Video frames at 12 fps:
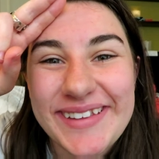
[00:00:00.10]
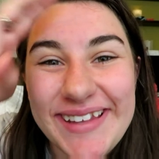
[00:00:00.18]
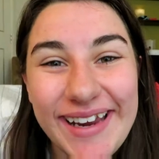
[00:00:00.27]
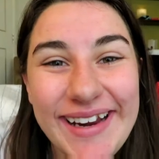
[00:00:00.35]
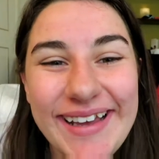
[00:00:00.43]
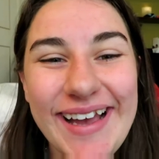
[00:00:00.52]

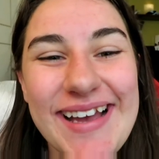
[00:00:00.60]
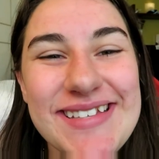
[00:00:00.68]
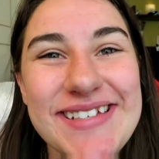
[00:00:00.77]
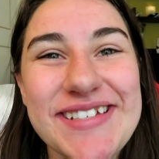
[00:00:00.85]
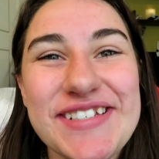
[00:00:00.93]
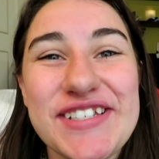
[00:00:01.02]
G'day
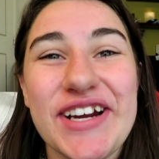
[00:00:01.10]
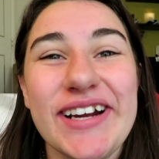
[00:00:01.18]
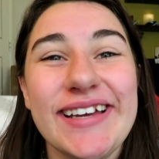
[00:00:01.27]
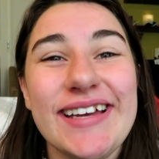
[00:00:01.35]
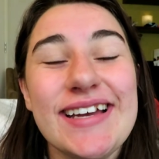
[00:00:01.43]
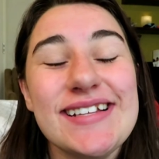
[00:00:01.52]
guys, it's Jar
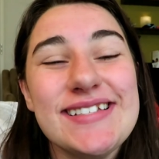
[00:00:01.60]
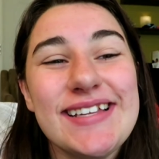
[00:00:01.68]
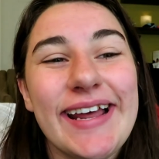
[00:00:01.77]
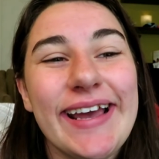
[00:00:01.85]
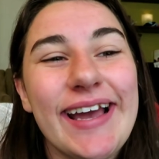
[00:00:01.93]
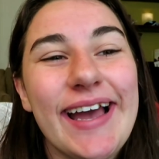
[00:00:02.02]
here, and
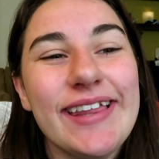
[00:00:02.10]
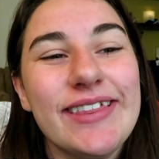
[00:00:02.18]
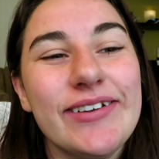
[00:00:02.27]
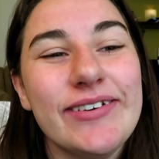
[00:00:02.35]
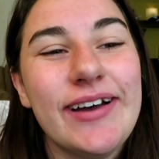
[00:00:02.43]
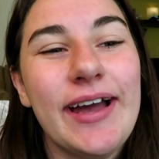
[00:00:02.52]
today I
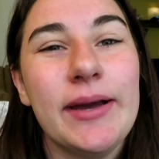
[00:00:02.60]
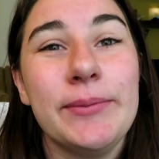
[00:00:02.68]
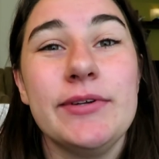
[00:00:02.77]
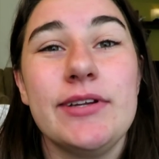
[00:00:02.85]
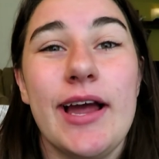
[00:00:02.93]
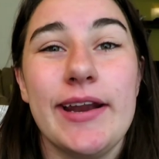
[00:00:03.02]
thought I
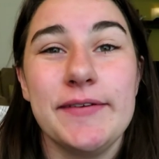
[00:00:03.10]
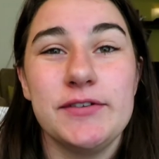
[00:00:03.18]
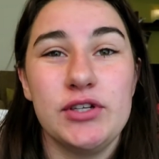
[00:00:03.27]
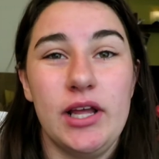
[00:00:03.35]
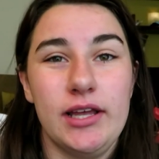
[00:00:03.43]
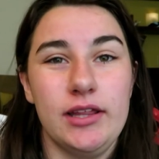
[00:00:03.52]
would kind of
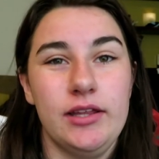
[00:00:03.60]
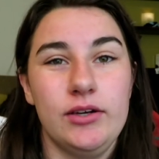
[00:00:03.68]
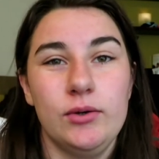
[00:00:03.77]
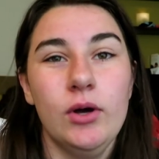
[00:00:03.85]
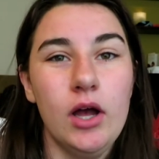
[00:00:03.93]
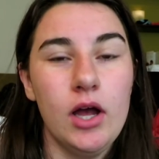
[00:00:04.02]
do like a
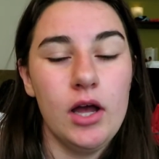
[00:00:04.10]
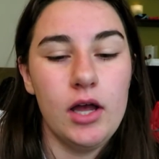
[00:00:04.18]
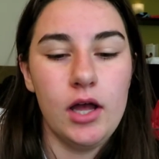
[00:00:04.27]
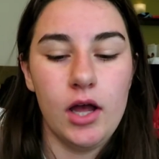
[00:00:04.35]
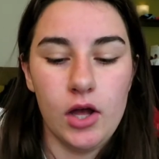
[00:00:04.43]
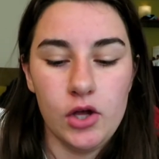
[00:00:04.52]
little
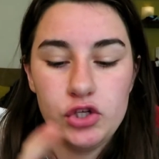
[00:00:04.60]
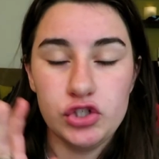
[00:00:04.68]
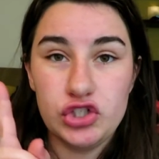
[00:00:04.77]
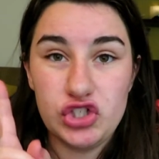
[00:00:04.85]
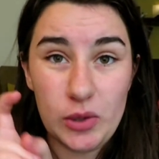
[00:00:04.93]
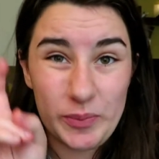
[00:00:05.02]

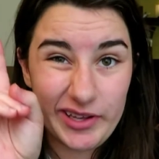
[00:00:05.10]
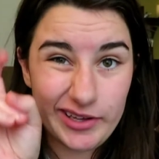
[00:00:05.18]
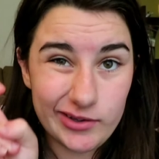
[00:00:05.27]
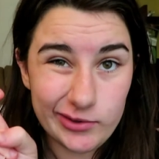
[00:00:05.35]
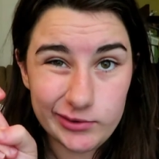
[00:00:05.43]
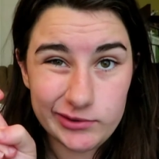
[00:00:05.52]
shopping
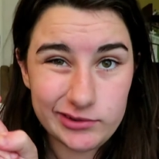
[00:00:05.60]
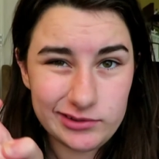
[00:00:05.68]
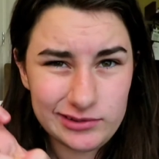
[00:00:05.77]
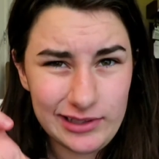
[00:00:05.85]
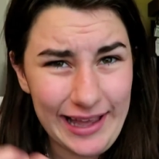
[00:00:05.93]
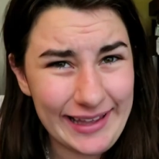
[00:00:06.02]

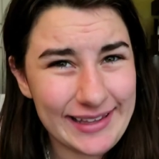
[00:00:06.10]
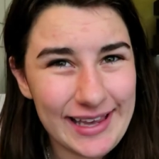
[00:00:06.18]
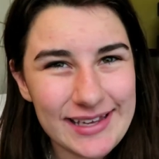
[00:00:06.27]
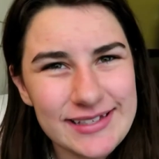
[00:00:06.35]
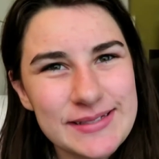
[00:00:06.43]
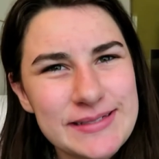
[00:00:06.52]
haul, I
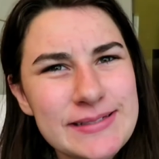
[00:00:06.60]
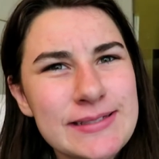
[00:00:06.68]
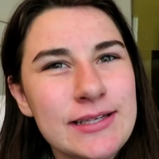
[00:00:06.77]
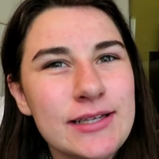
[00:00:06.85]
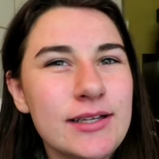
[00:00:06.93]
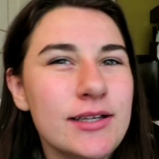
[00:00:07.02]
guess.
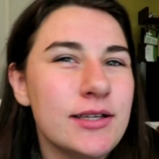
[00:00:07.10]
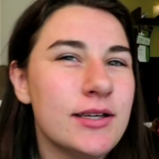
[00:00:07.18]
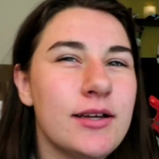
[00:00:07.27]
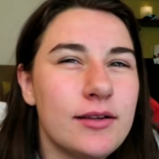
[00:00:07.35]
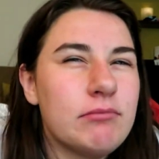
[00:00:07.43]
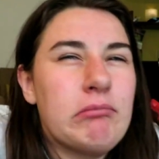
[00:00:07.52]

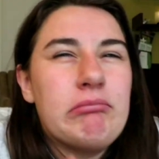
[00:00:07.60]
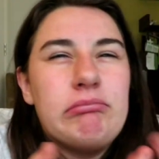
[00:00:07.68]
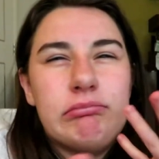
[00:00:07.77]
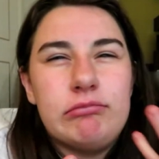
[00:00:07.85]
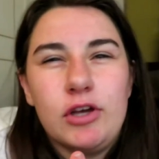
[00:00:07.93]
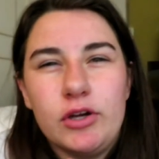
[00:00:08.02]

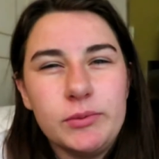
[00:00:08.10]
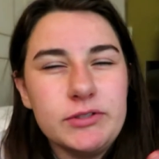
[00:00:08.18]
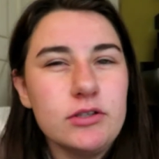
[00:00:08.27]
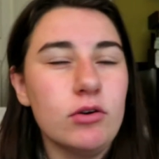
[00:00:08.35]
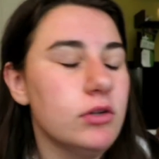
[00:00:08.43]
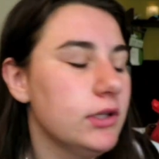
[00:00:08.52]
Don't know what
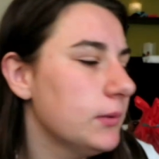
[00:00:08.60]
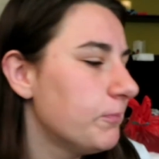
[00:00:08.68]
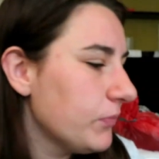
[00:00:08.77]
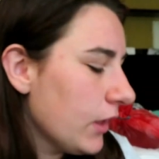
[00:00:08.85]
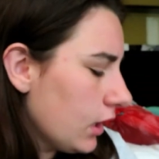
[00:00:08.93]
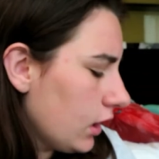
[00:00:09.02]
to call it.
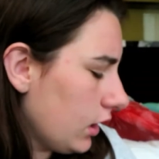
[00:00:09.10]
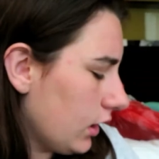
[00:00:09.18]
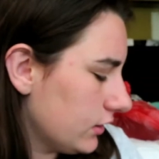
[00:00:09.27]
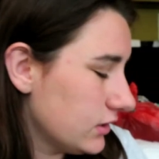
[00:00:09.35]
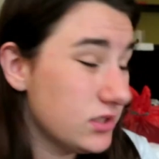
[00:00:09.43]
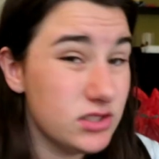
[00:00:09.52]

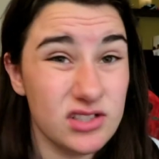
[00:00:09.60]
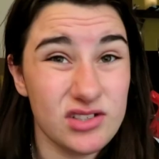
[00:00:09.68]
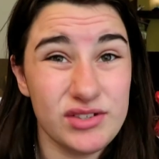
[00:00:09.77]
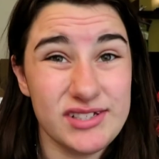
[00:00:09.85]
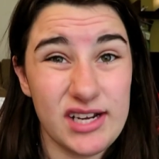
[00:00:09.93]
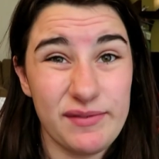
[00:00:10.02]
This is just
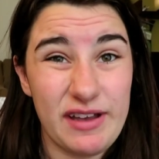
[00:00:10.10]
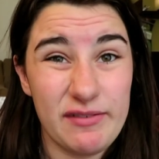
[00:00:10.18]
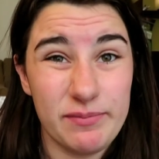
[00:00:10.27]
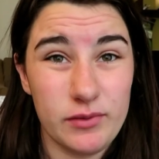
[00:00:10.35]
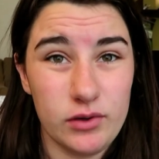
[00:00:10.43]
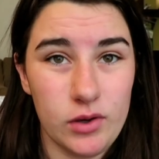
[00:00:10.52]
all the stuff I
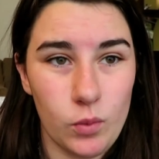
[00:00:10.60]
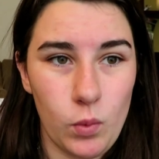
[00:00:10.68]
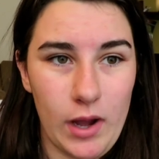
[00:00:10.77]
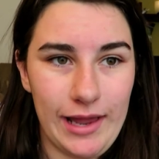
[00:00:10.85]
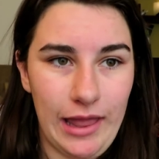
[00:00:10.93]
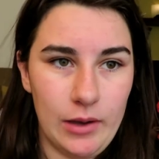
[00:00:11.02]
bought
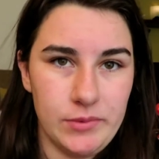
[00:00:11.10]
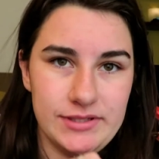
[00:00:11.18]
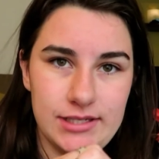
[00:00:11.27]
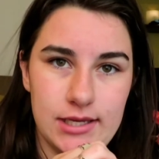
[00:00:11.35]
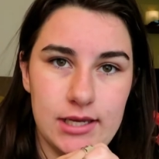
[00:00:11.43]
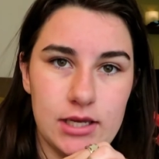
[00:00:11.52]
while I was
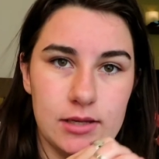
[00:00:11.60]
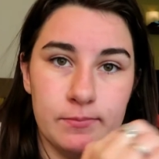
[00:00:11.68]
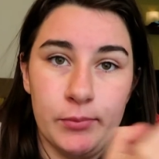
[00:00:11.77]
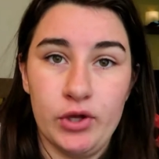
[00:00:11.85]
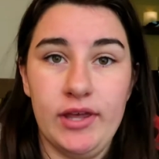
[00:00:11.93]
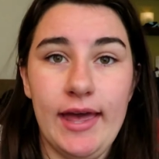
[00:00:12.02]
in
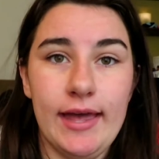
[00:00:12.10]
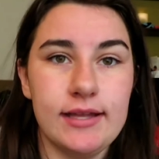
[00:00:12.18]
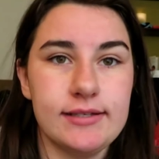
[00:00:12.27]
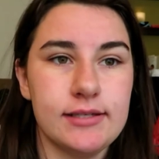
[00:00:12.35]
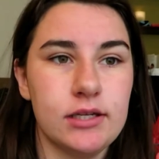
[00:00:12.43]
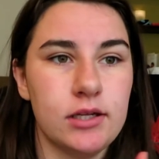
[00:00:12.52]

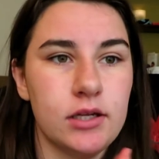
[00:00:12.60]
Phuket,